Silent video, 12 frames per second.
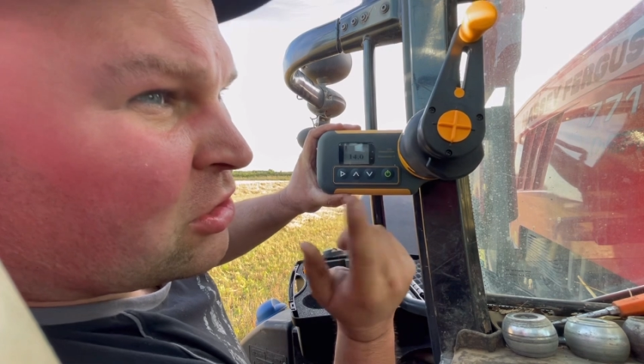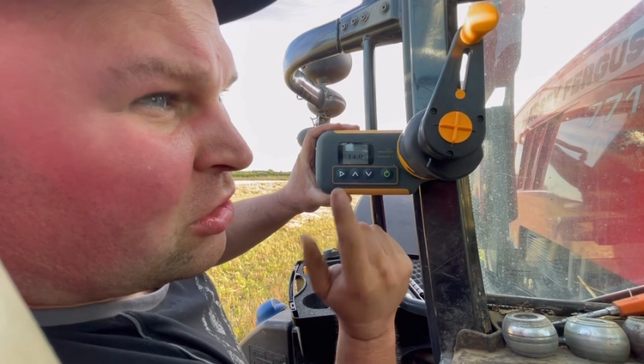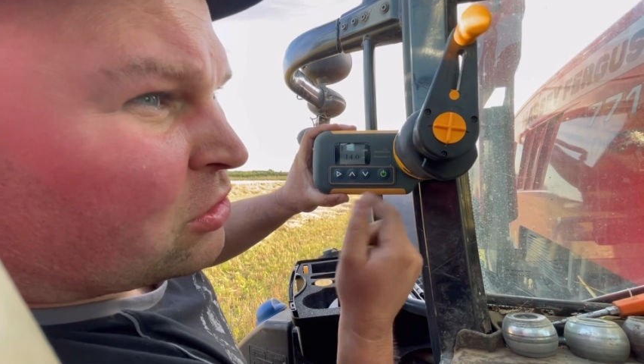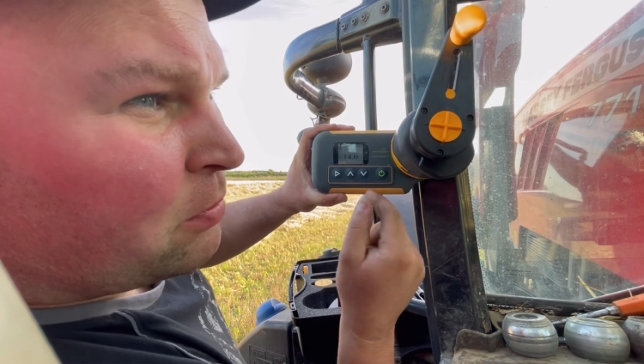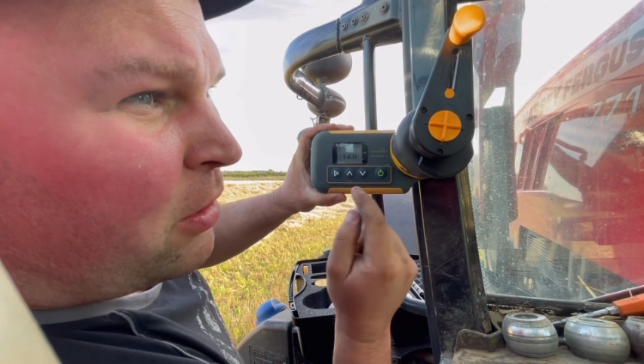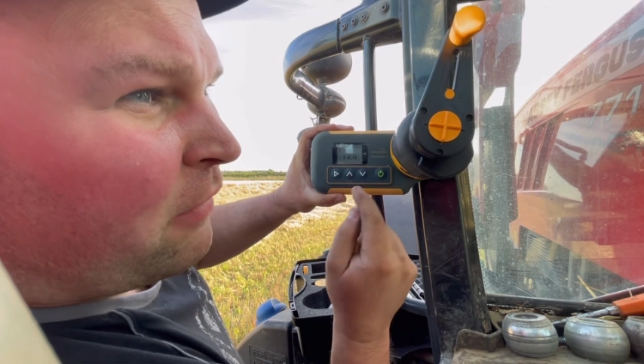
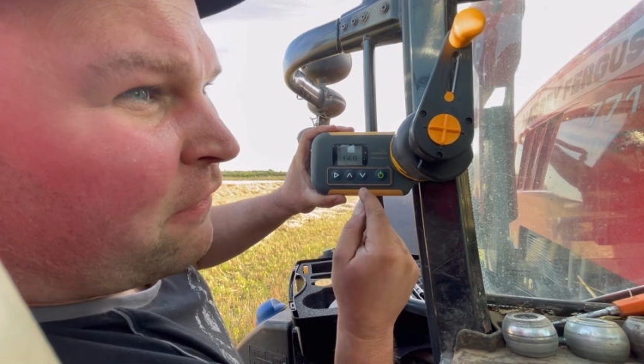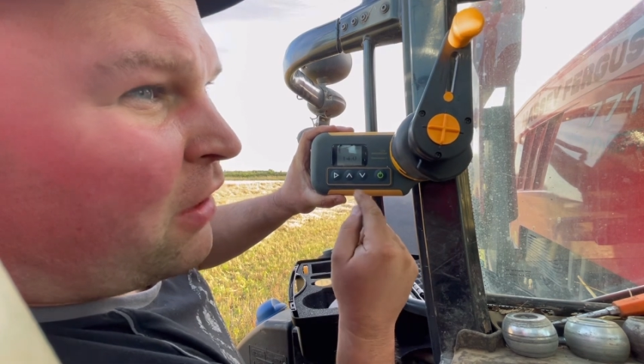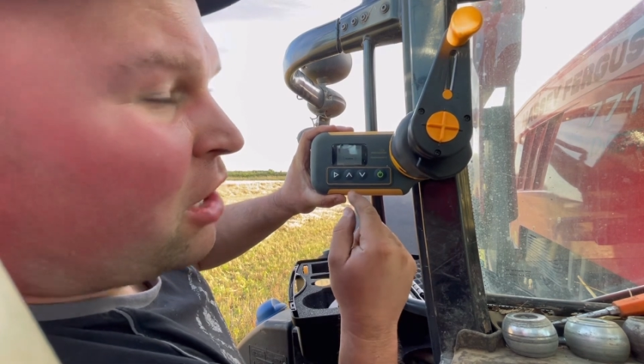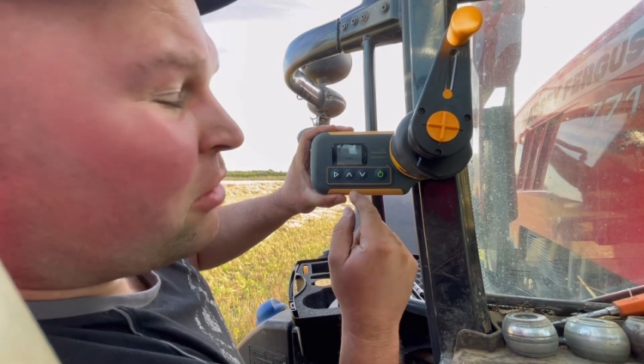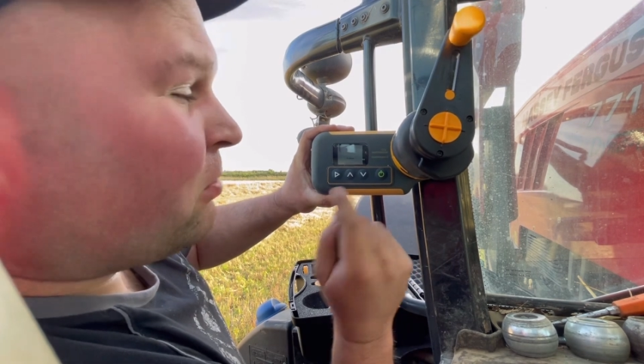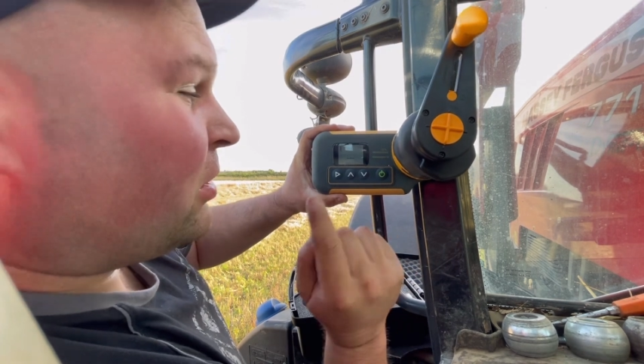onto my
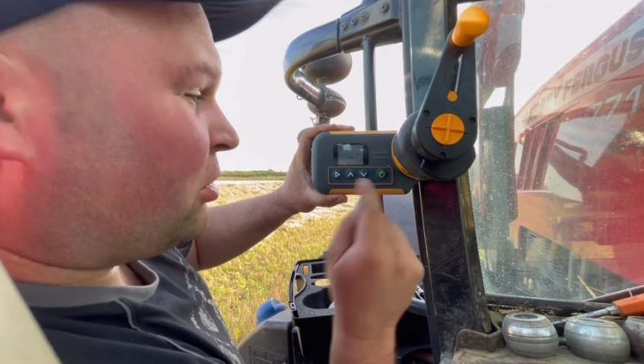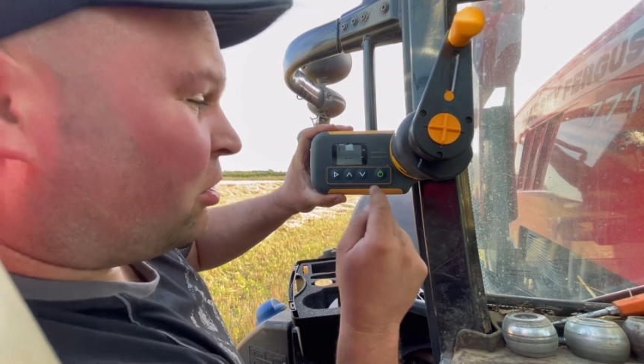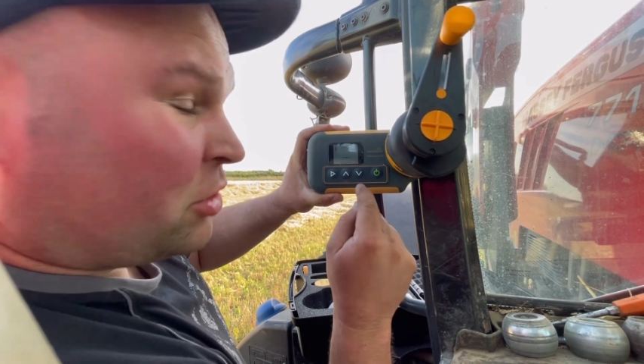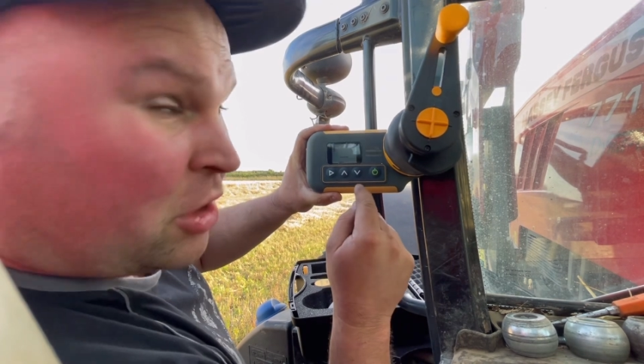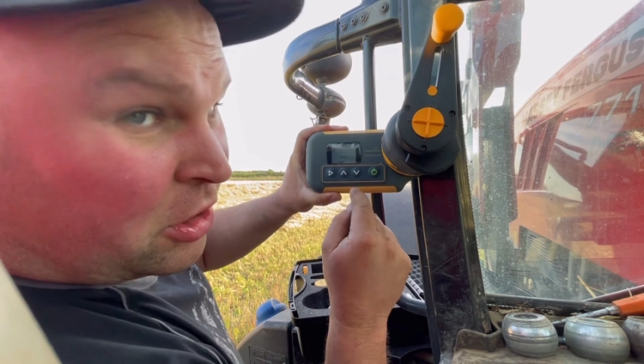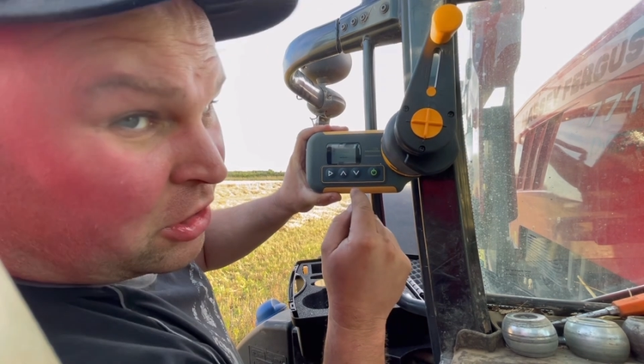phone, which I'll
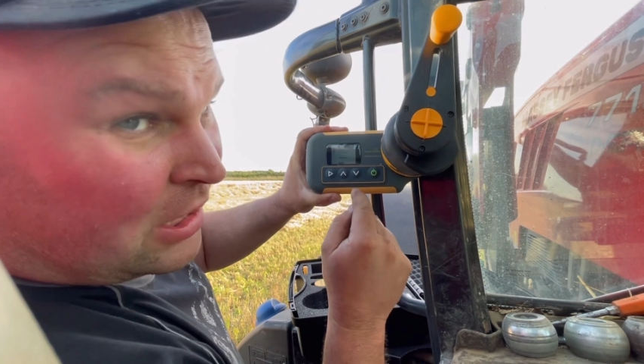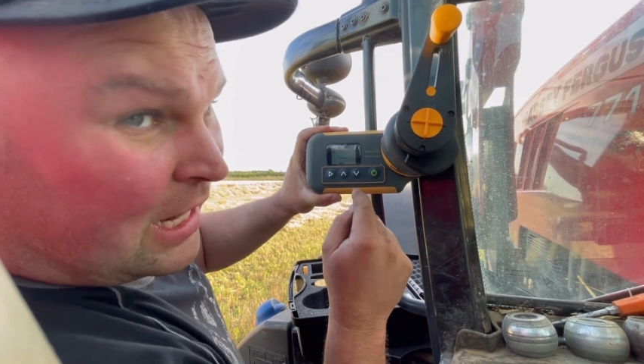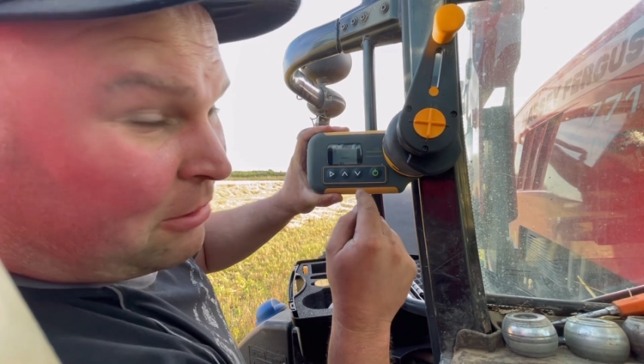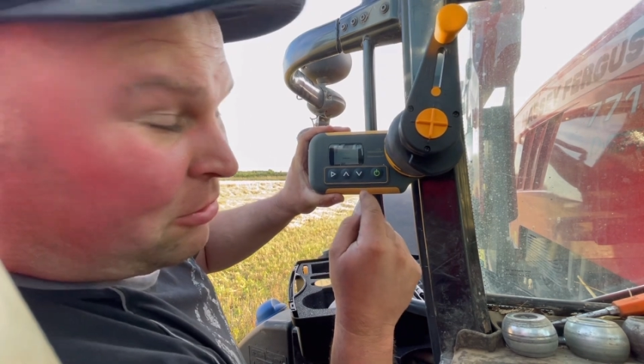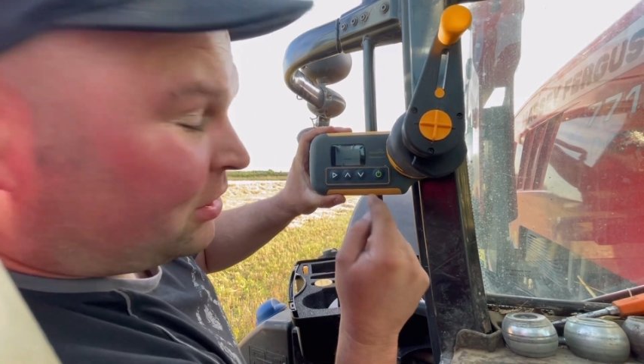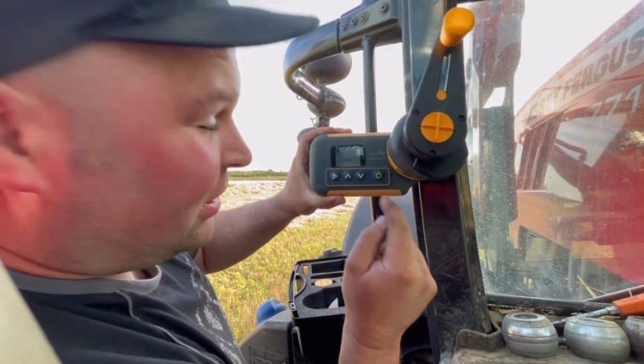show you
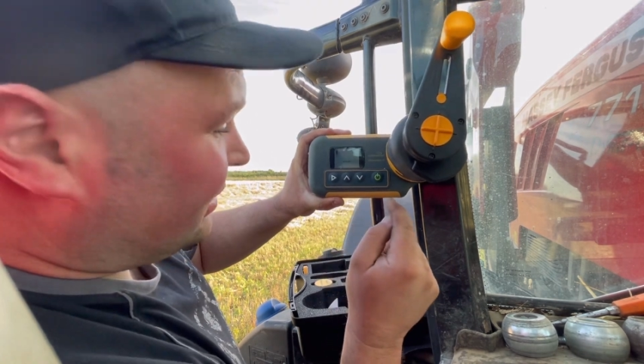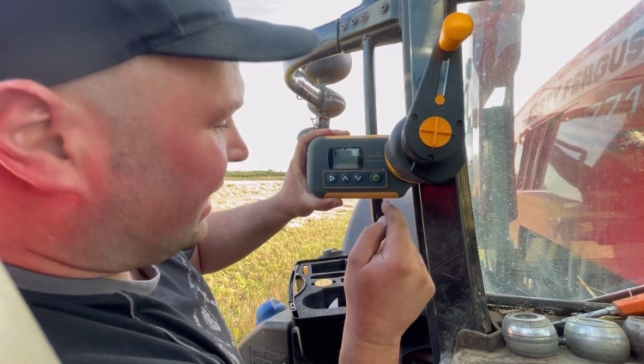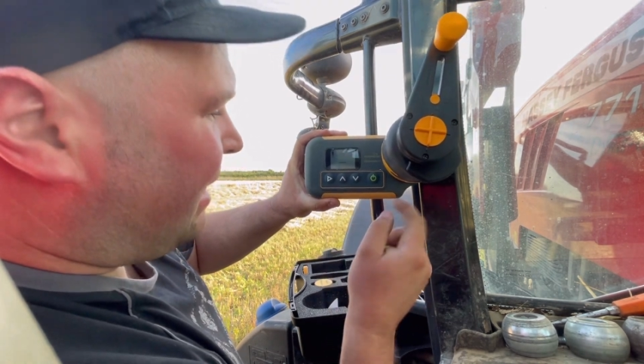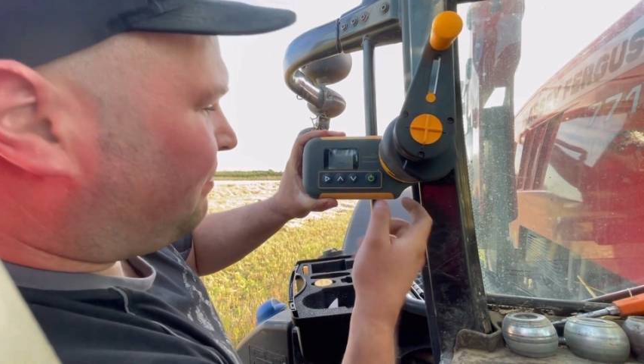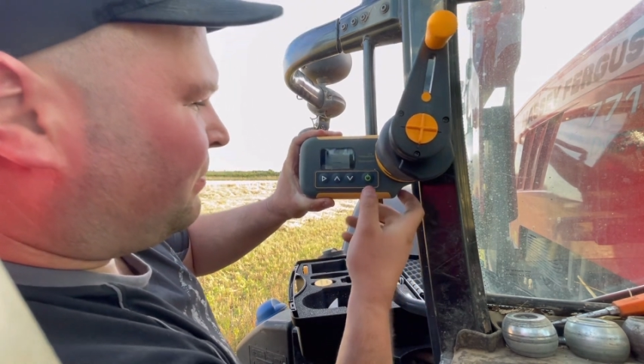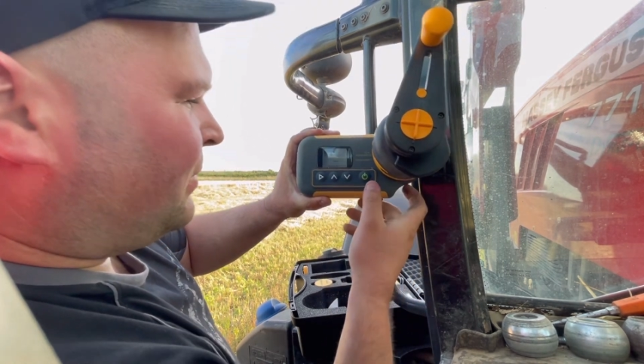now on this app.